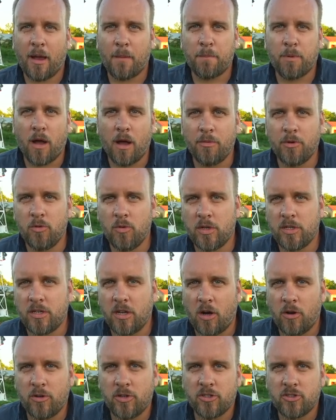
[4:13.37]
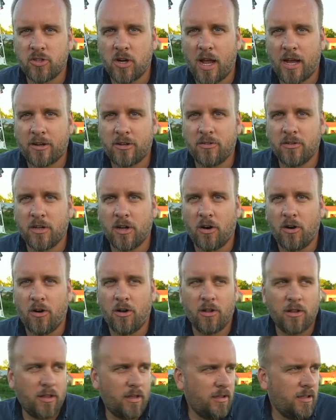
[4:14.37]
I probably wouldn't own a tractor at
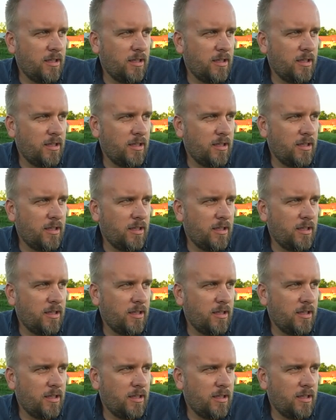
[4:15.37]
all.